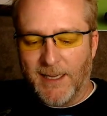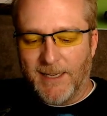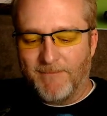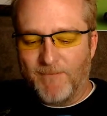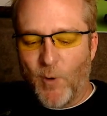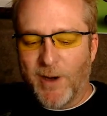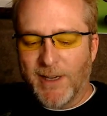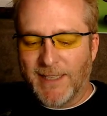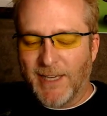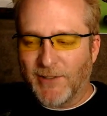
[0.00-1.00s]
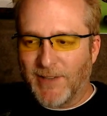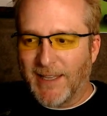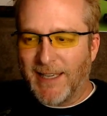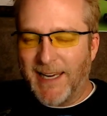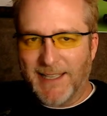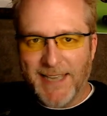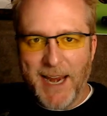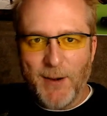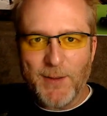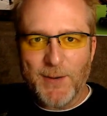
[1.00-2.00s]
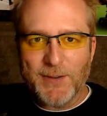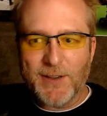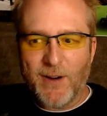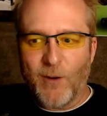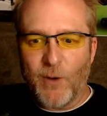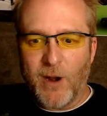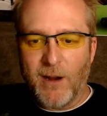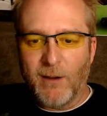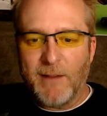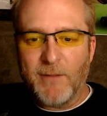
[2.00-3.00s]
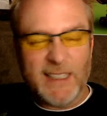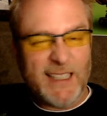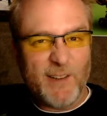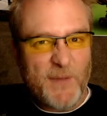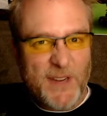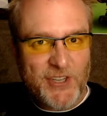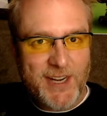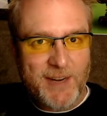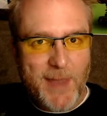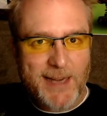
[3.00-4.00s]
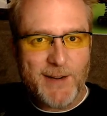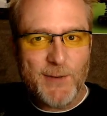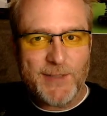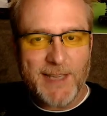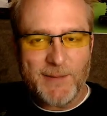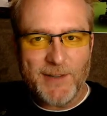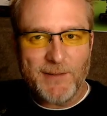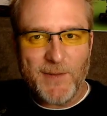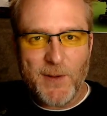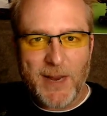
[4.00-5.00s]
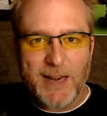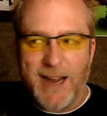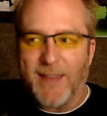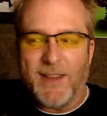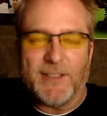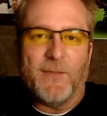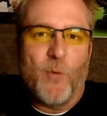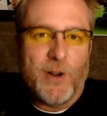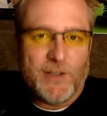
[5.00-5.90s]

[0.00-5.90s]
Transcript: organizations like the T S A or others are are even a little fishy about a new Samsung phone. I don't know how that stuff works. Do